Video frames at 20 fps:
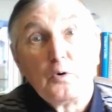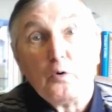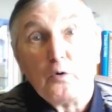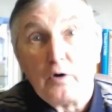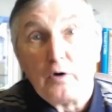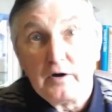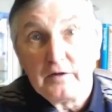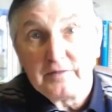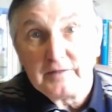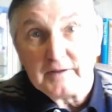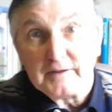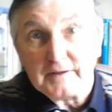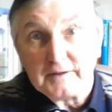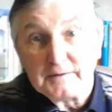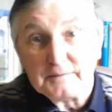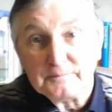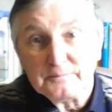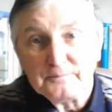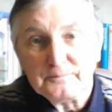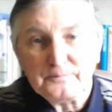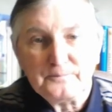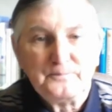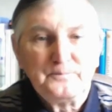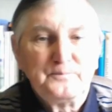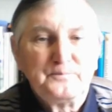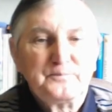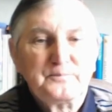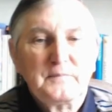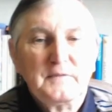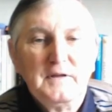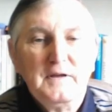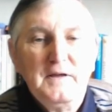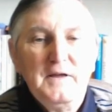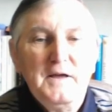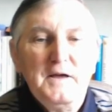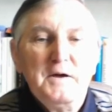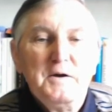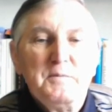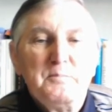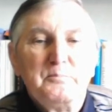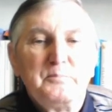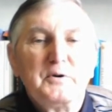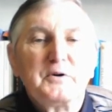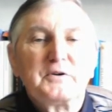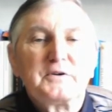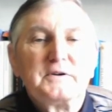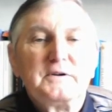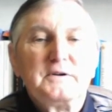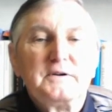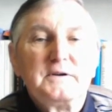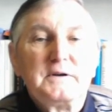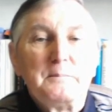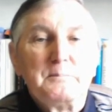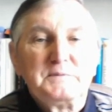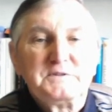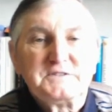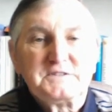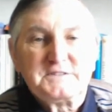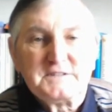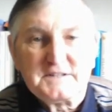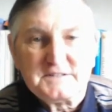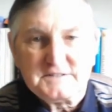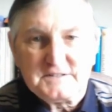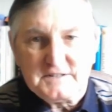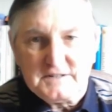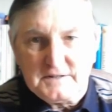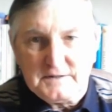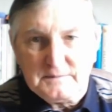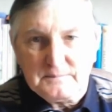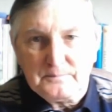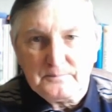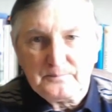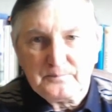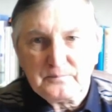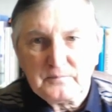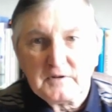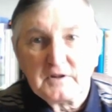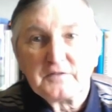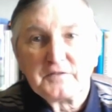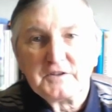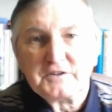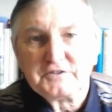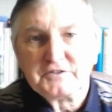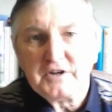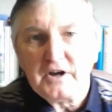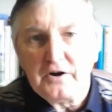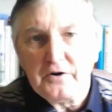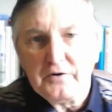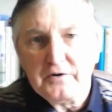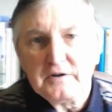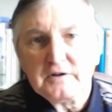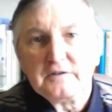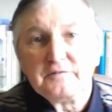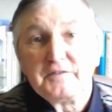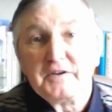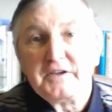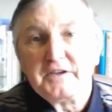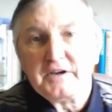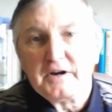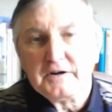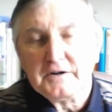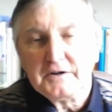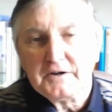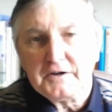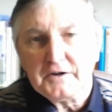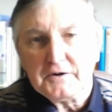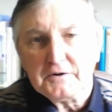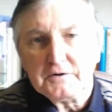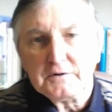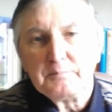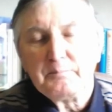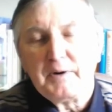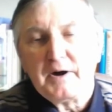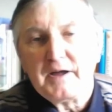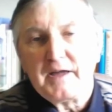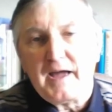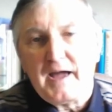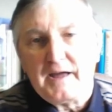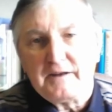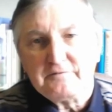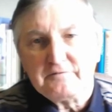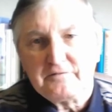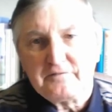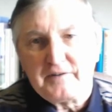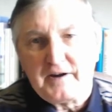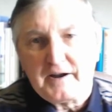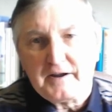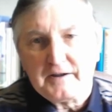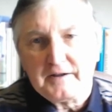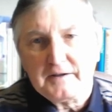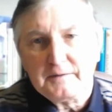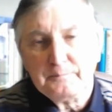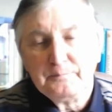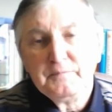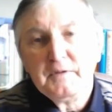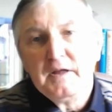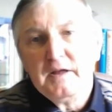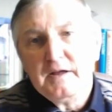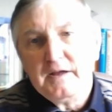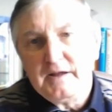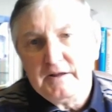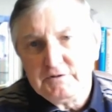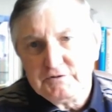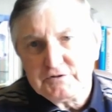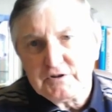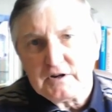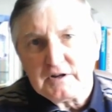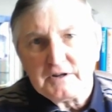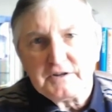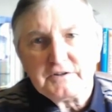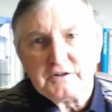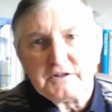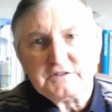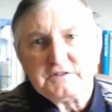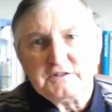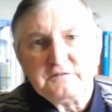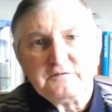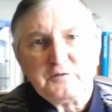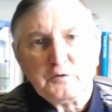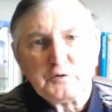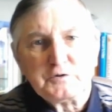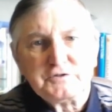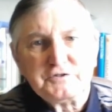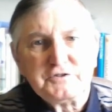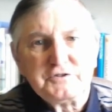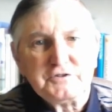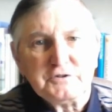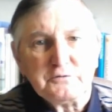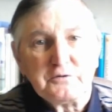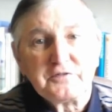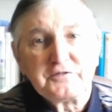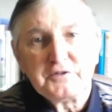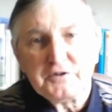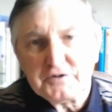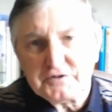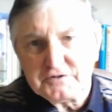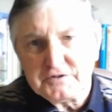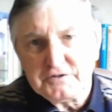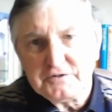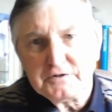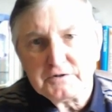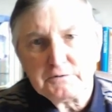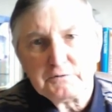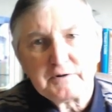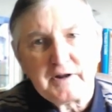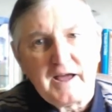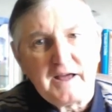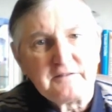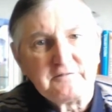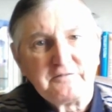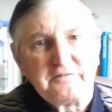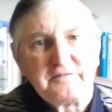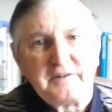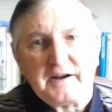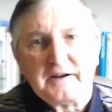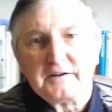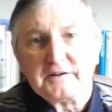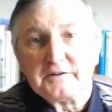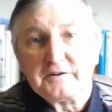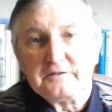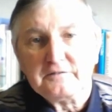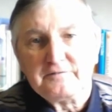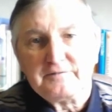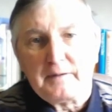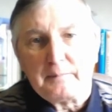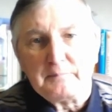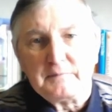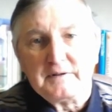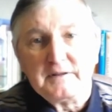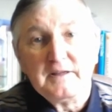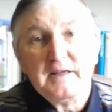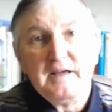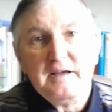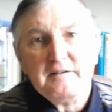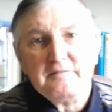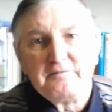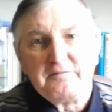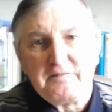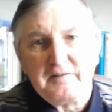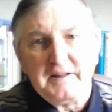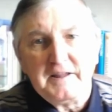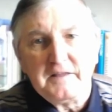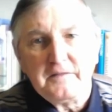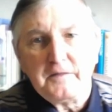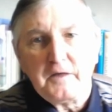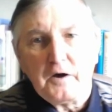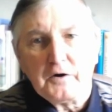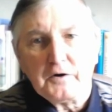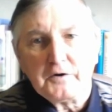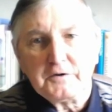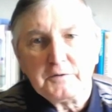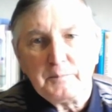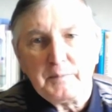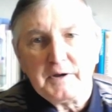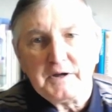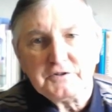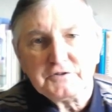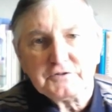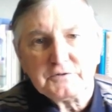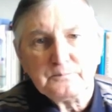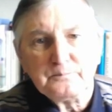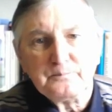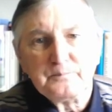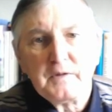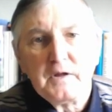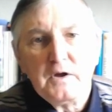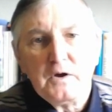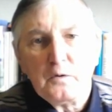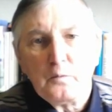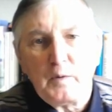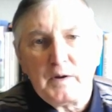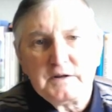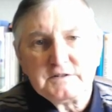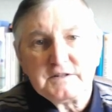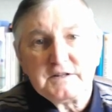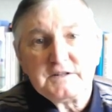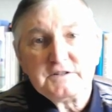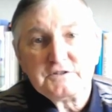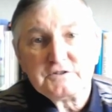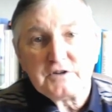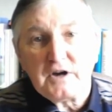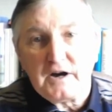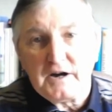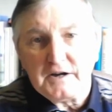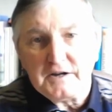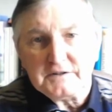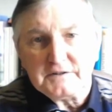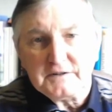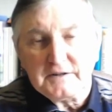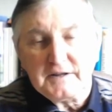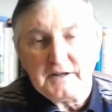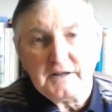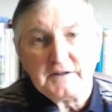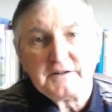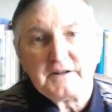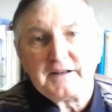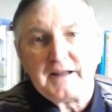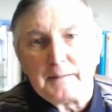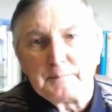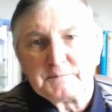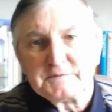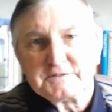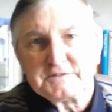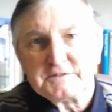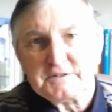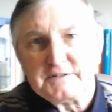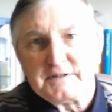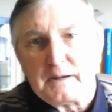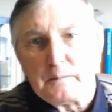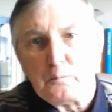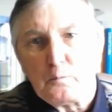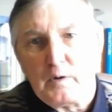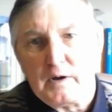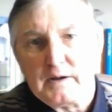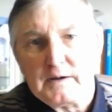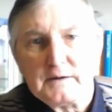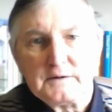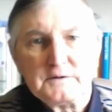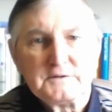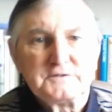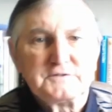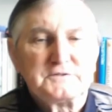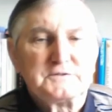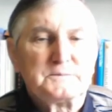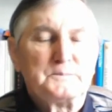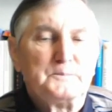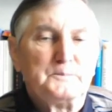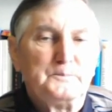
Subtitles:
Or are they? Book number 16, The Diary of a Young Girl by Anne Frank. In July 1942, 13-year-old Anne Frank and her family, fleeing the occupation, went into hiding in an Amsterdam warehouse.